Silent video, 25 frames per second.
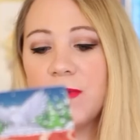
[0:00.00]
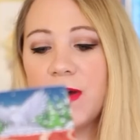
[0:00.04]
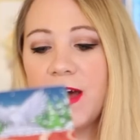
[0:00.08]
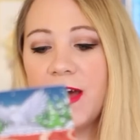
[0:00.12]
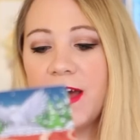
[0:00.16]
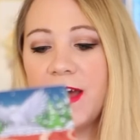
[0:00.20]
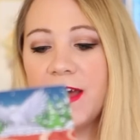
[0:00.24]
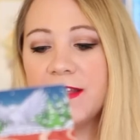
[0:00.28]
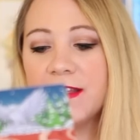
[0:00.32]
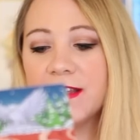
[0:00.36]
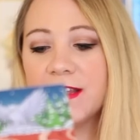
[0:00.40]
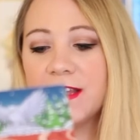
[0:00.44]

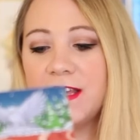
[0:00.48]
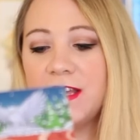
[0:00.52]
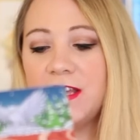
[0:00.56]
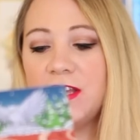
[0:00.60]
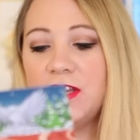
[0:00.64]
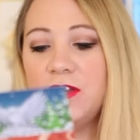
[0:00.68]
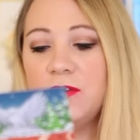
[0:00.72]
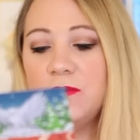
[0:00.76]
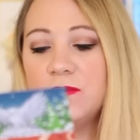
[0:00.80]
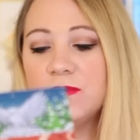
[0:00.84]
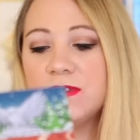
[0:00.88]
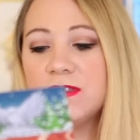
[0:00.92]
by the key
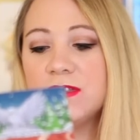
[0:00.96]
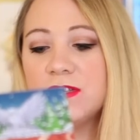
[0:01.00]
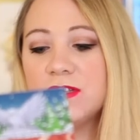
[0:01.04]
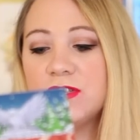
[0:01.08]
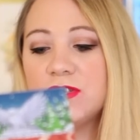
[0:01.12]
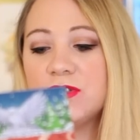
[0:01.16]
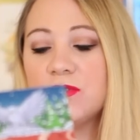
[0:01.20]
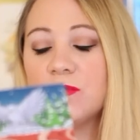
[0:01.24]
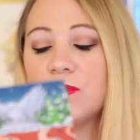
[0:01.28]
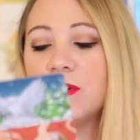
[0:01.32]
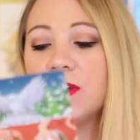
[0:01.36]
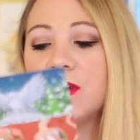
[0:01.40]
used in the
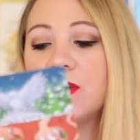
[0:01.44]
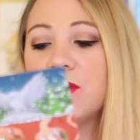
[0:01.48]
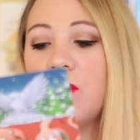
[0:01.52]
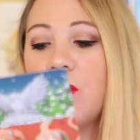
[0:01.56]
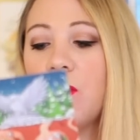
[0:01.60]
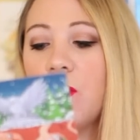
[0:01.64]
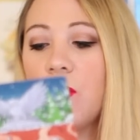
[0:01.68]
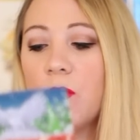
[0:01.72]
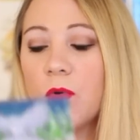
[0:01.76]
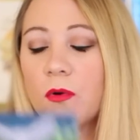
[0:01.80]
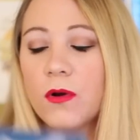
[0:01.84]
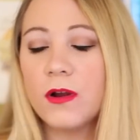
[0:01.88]
story
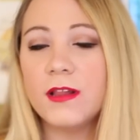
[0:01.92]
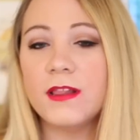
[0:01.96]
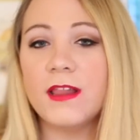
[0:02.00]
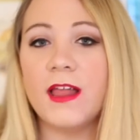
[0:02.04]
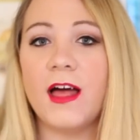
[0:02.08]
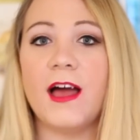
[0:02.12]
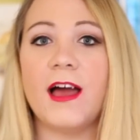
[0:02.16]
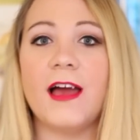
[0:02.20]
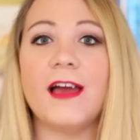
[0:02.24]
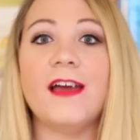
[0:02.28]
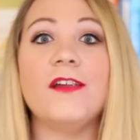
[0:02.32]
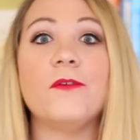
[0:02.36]

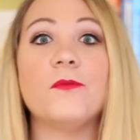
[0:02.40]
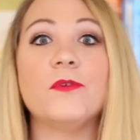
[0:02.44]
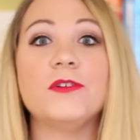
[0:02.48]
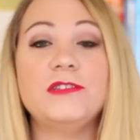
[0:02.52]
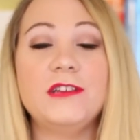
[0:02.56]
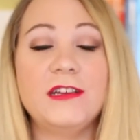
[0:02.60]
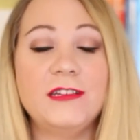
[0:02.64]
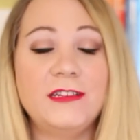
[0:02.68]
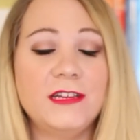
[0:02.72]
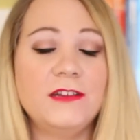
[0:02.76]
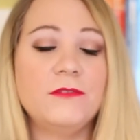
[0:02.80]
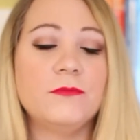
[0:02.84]
Coraline,
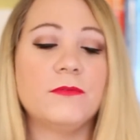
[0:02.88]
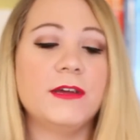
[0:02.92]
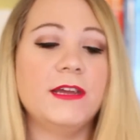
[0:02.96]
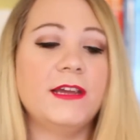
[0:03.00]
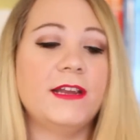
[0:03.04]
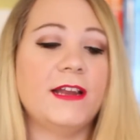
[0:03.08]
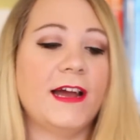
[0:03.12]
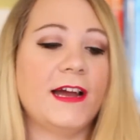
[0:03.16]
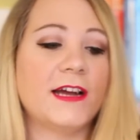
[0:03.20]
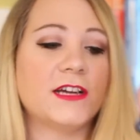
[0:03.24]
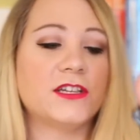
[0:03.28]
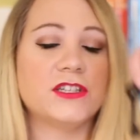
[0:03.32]
which I did
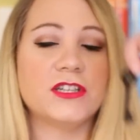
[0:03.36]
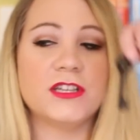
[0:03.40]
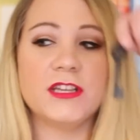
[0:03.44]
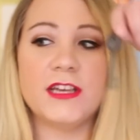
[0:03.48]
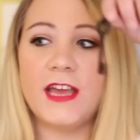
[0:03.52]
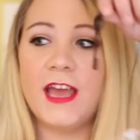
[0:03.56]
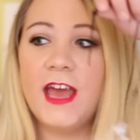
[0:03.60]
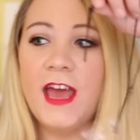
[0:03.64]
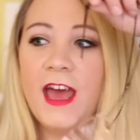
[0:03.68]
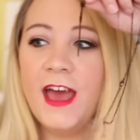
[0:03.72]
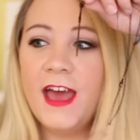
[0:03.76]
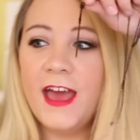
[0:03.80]
read,
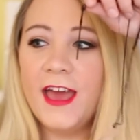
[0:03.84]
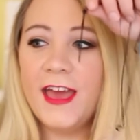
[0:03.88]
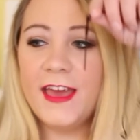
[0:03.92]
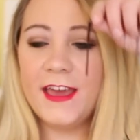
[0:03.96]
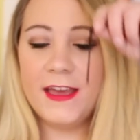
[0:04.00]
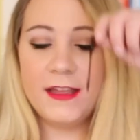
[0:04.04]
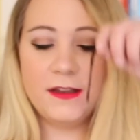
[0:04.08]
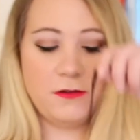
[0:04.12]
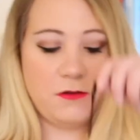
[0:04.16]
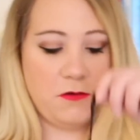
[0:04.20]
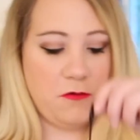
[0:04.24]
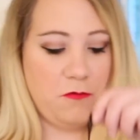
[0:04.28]
actually.
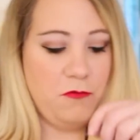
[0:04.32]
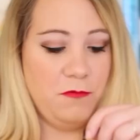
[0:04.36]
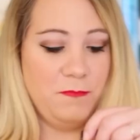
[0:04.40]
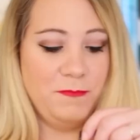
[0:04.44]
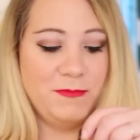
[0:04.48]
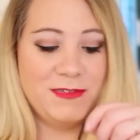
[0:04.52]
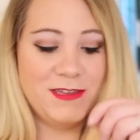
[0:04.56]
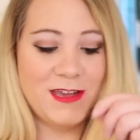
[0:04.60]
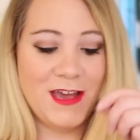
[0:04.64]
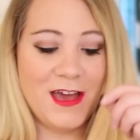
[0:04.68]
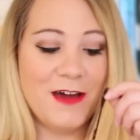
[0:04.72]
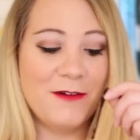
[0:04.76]
And,
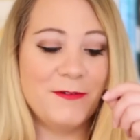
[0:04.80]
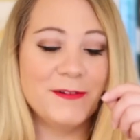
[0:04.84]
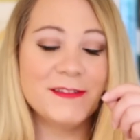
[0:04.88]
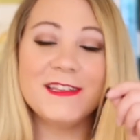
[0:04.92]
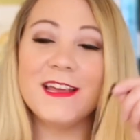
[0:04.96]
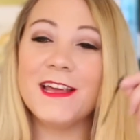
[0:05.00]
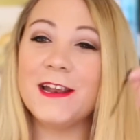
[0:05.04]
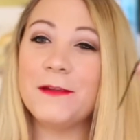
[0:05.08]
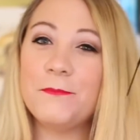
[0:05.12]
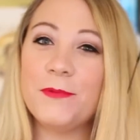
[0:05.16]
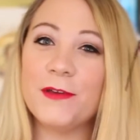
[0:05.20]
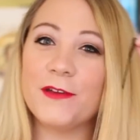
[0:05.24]
whoops, I was
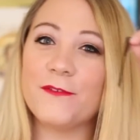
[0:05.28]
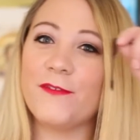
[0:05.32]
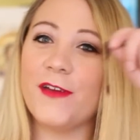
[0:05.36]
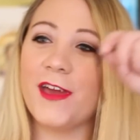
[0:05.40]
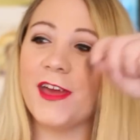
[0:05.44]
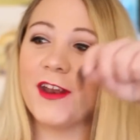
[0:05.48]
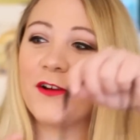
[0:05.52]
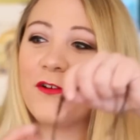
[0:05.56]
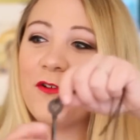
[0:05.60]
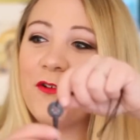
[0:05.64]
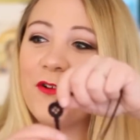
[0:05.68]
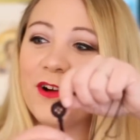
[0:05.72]
not a big
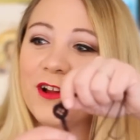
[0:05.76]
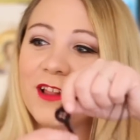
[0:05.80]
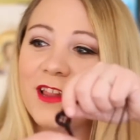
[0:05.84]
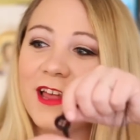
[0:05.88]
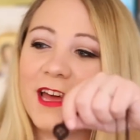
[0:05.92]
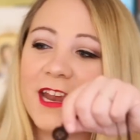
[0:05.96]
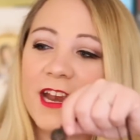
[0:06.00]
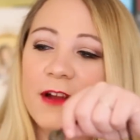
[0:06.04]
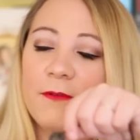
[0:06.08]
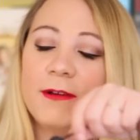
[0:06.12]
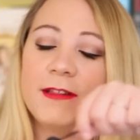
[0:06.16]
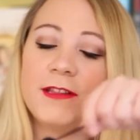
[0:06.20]
fan of
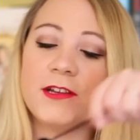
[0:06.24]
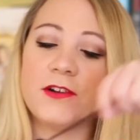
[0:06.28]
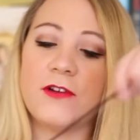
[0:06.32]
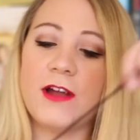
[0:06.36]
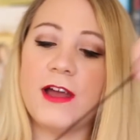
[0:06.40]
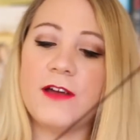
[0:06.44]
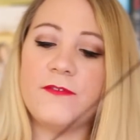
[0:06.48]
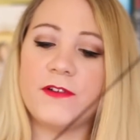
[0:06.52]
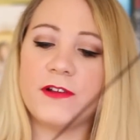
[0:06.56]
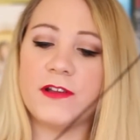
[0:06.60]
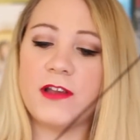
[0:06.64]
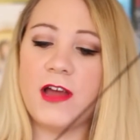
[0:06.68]
Coraline. I read the
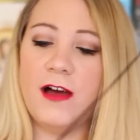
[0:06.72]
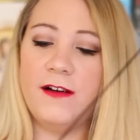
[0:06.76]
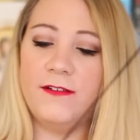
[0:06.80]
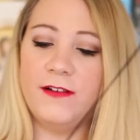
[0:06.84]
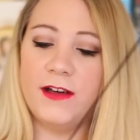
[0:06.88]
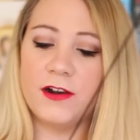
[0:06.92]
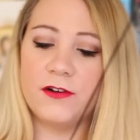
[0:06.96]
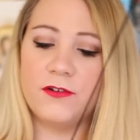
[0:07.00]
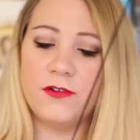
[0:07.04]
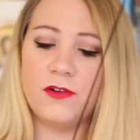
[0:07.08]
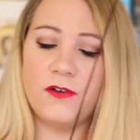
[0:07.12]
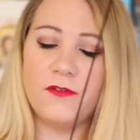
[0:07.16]
graphic novel.
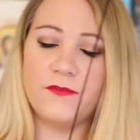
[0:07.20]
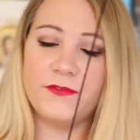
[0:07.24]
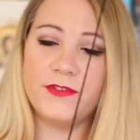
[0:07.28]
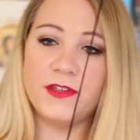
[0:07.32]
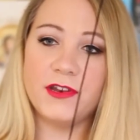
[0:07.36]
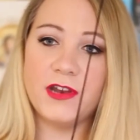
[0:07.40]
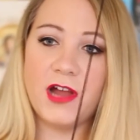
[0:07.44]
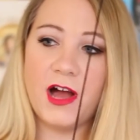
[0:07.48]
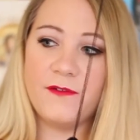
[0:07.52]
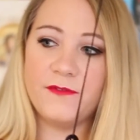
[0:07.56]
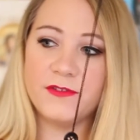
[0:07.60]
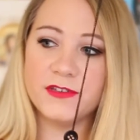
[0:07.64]
I don't know if
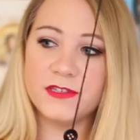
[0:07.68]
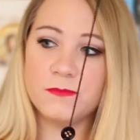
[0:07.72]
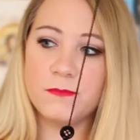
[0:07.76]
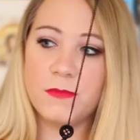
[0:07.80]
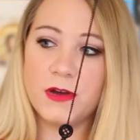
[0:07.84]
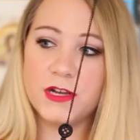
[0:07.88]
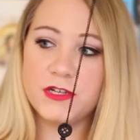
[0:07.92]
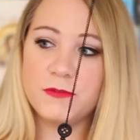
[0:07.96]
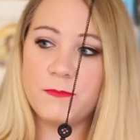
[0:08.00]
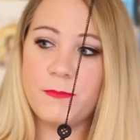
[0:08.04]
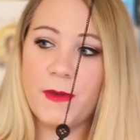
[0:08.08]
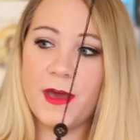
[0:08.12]
the novel's
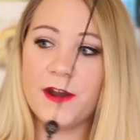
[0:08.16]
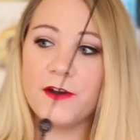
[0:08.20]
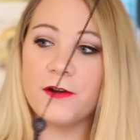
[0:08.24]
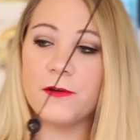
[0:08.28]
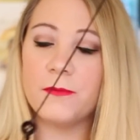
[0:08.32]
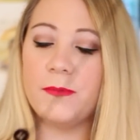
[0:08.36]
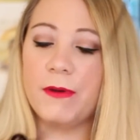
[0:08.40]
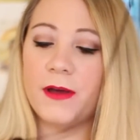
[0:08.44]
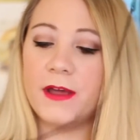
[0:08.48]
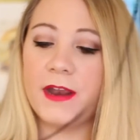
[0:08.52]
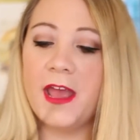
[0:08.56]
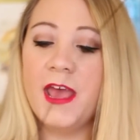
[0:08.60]
much
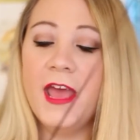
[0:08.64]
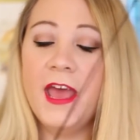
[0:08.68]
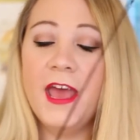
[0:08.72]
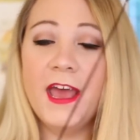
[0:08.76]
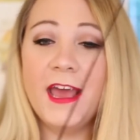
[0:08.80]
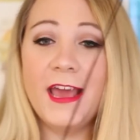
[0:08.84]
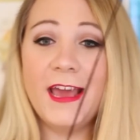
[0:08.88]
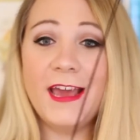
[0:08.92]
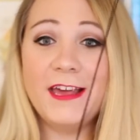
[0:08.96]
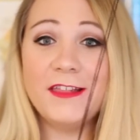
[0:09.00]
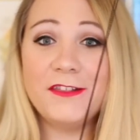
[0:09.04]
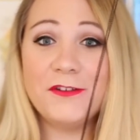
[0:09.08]
better, but
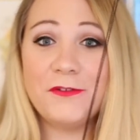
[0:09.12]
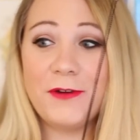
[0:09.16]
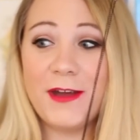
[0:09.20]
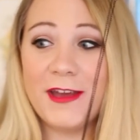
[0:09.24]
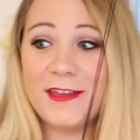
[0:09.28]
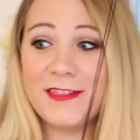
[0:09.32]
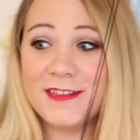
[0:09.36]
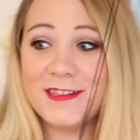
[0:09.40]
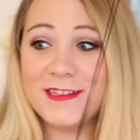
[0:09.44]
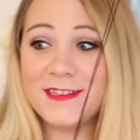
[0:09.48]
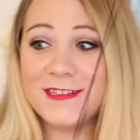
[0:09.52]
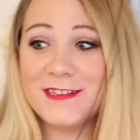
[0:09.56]
either
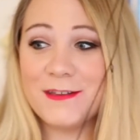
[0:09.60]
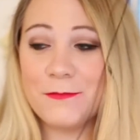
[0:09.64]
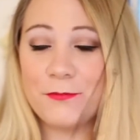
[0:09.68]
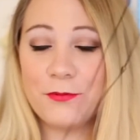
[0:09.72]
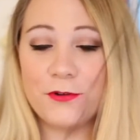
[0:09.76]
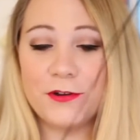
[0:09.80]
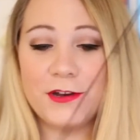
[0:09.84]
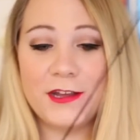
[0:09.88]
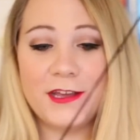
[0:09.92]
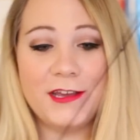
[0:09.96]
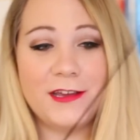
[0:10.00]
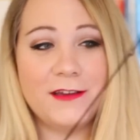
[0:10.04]
way, this is a
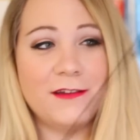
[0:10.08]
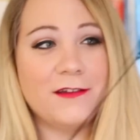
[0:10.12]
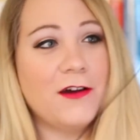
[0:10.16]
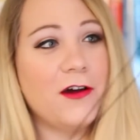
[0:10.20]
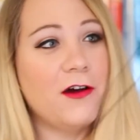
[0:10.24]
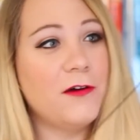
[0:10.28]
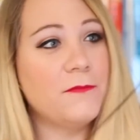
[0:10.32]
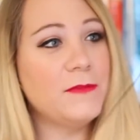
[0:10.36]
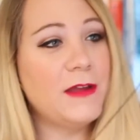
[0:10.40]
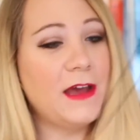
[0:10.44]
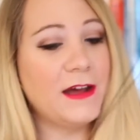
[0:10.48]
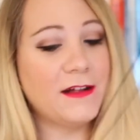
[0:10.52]
pretty
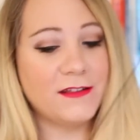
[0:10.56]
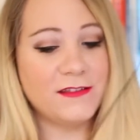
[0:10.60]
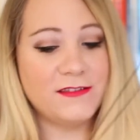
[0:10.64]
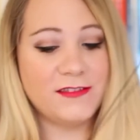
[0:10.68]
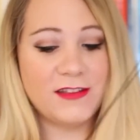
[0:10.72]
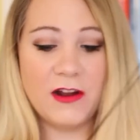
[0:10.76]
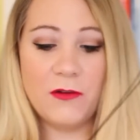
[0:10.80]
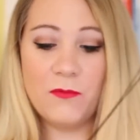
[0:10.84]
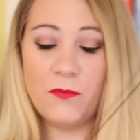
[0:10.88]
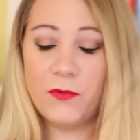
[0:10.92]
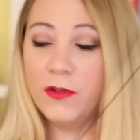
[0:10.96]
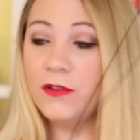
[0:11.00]
necklace,
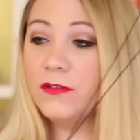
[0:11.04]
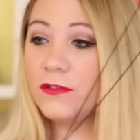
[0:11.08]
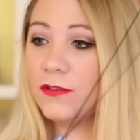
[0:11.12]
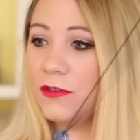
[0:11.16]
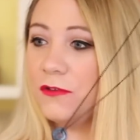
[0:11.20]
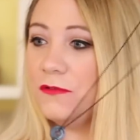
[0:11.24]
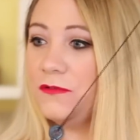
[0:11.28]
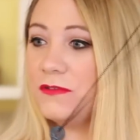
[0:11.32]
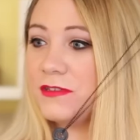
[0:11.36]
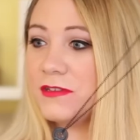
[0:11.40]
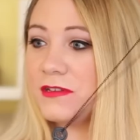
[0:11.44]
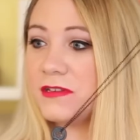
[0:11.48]
and I will
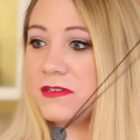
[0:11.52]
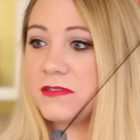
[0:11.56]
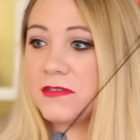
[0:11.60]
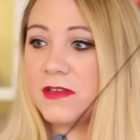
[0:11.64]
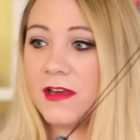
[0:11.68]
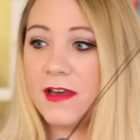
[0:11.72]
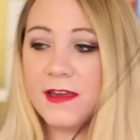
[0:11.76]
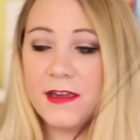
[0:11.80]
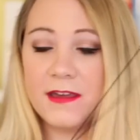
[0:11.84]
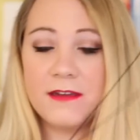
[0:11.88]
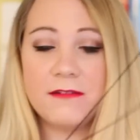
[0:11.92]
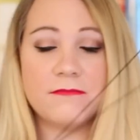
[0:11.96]
use this.
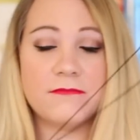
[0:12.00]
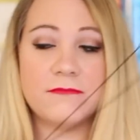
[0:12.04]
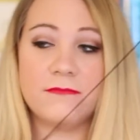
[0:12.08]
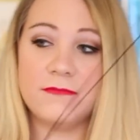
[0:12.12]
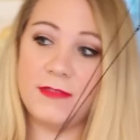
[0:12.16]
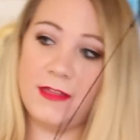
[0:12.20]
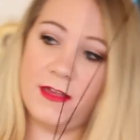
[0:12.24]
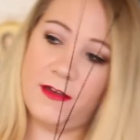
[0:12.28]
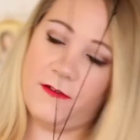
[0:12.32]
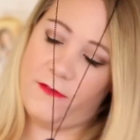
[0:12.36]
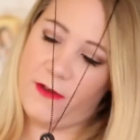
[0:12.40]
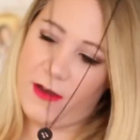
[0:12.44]
I
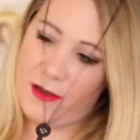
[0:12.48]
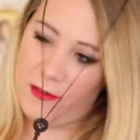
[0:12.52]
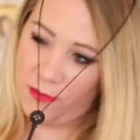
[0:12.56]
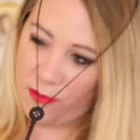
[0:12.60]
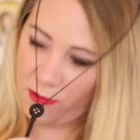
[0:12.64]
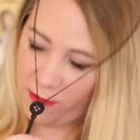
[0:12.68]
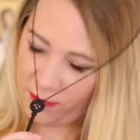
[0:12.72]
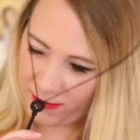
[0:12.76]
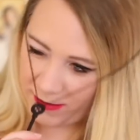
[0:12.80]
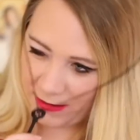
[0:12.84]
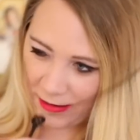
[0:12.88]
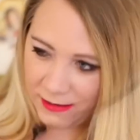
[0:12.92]
love how
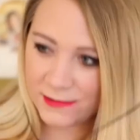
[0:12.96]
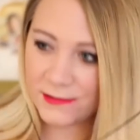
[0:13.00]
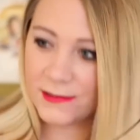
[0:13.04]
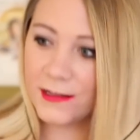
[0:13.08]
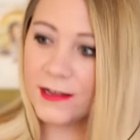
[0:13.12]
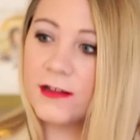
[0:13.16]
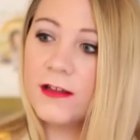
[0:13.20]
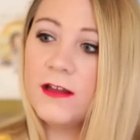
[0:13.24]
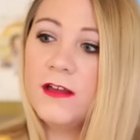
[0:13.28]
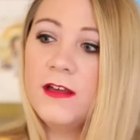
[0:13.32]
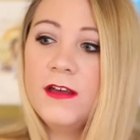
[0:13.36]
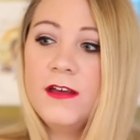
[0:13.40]
long it is. Like,